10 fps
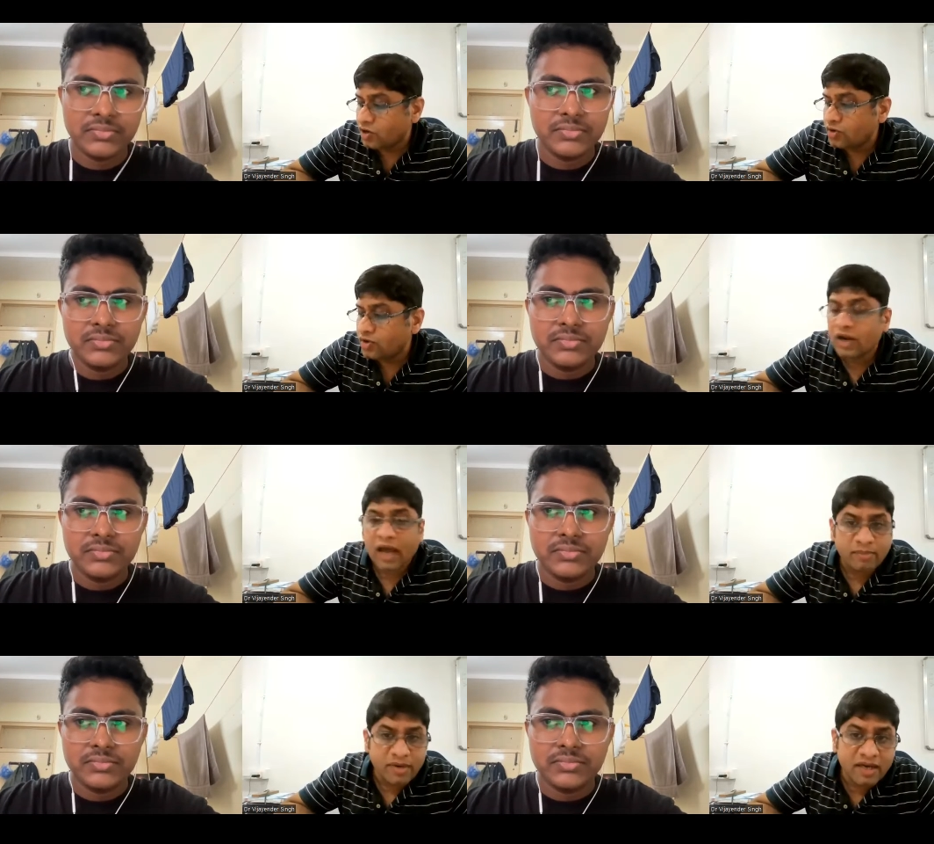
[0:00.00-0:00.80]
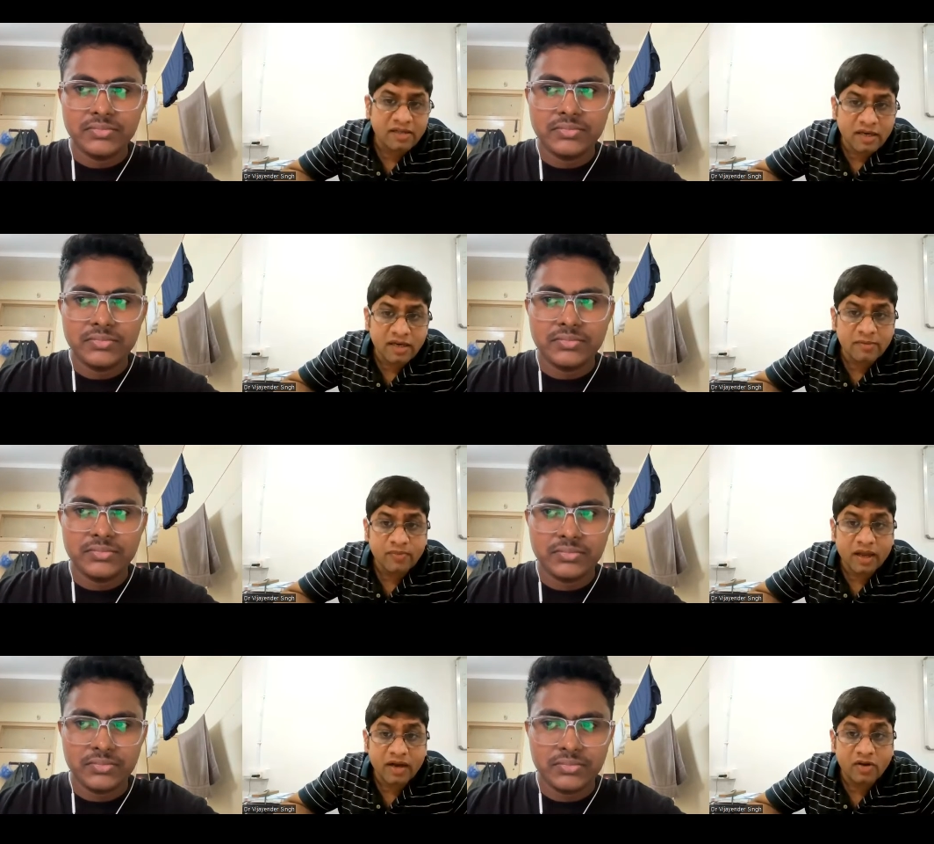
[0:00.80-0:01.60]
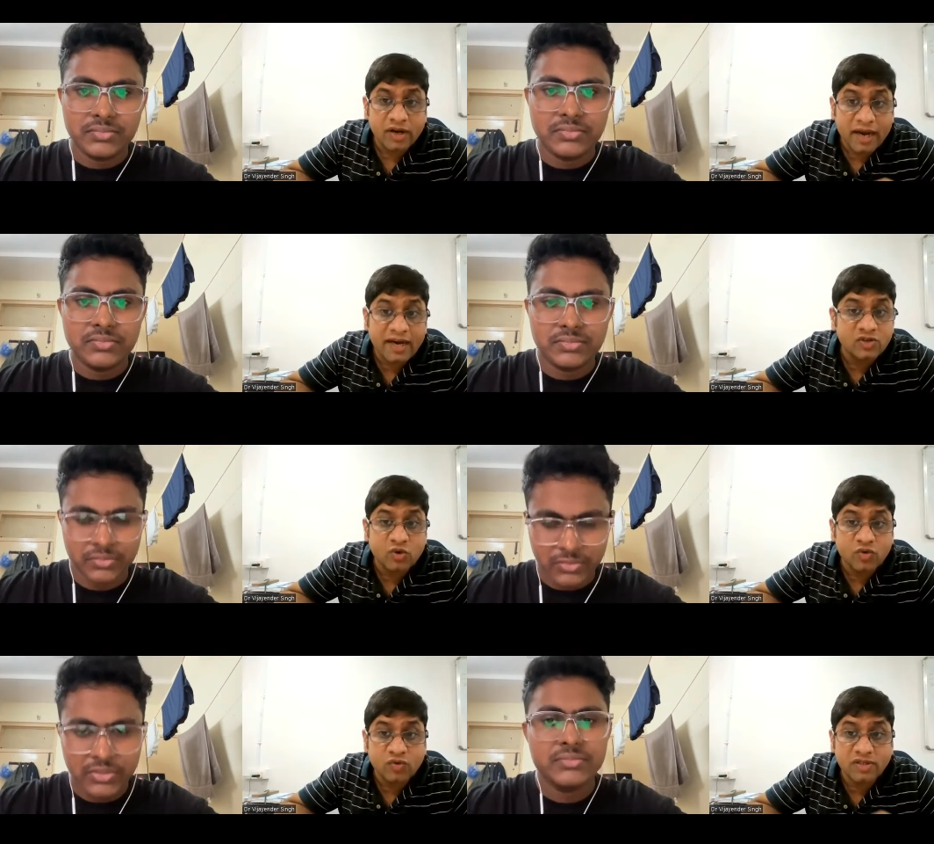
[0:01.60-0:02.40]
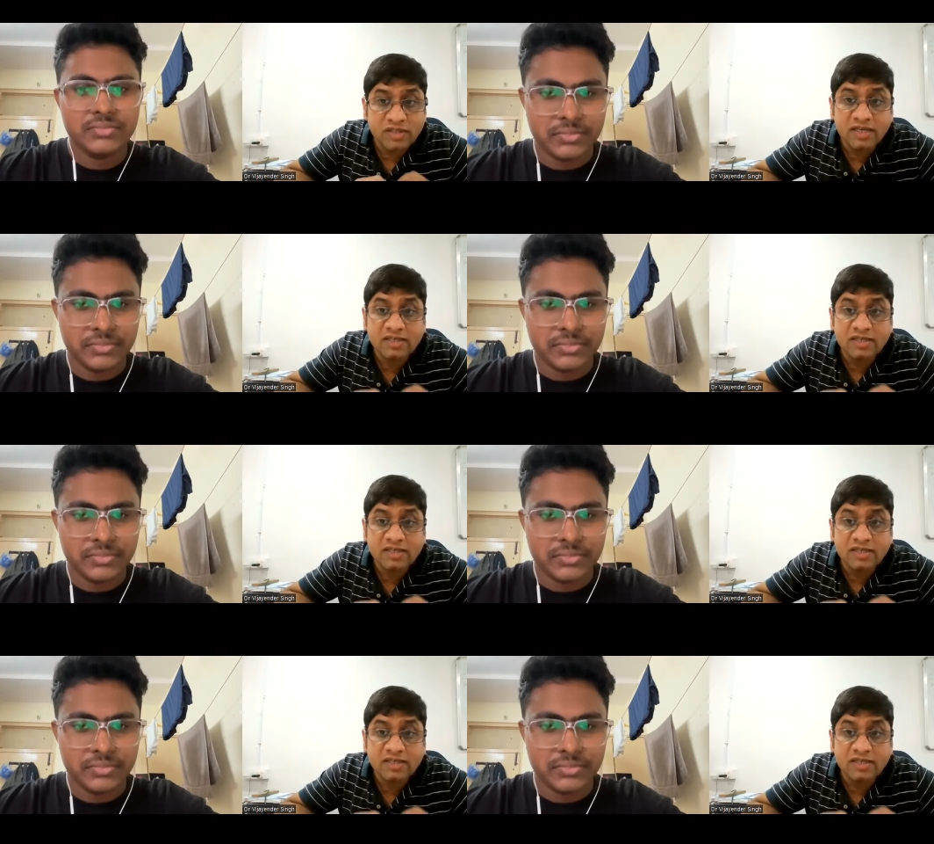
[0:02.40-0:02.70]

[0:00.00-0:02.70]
Speaker 1: And you are doing your MTech there, and your GATE score